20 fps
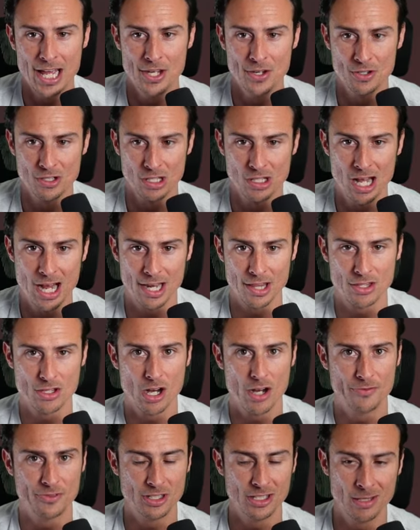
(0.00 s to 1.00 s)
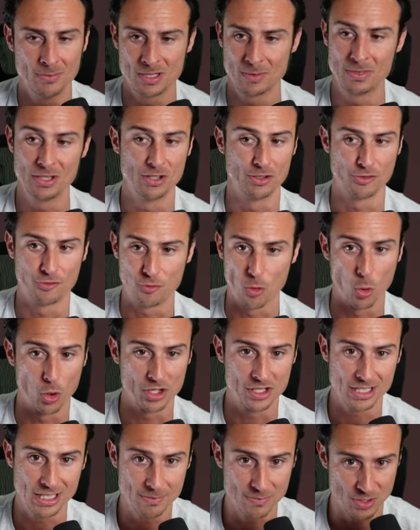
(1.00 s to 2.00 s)
And there's a lot of tough teams. I mean, there's four
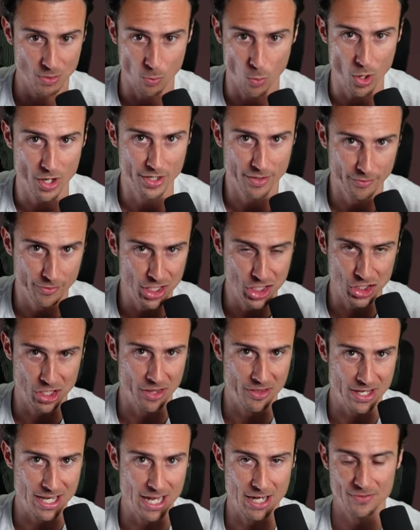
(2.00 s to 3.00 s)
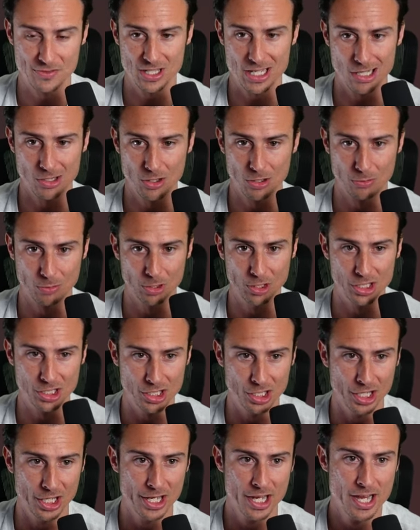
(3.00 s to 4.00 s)
teams in one division in the NFC that look really
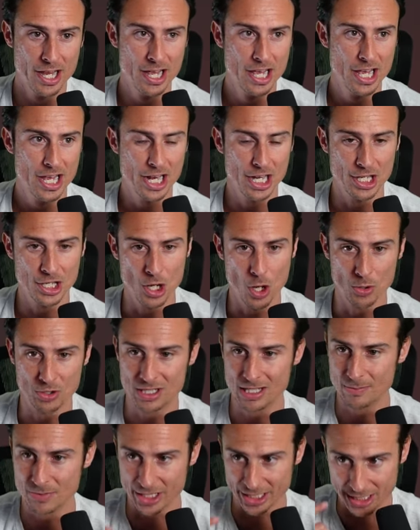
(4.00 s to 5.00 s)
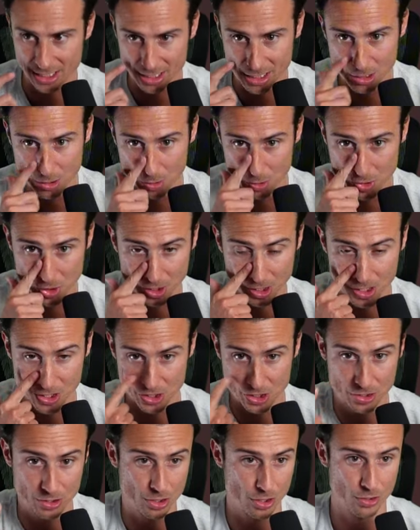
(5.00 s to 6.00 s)
good, and teams like the Eagles are going
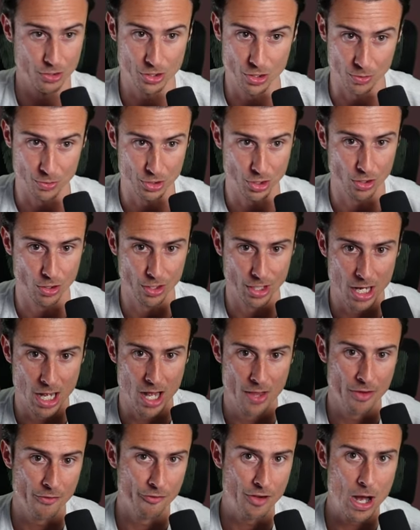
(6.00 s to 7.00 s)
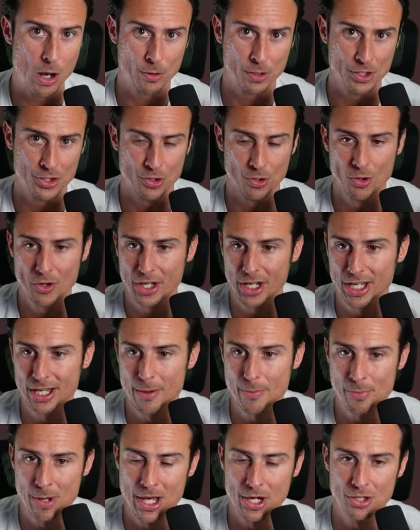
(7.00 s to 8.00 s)
to turn it on. The Falcons are only going to
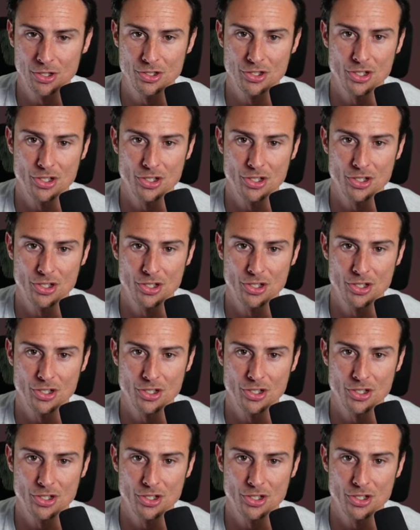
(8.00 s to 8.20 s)
get better.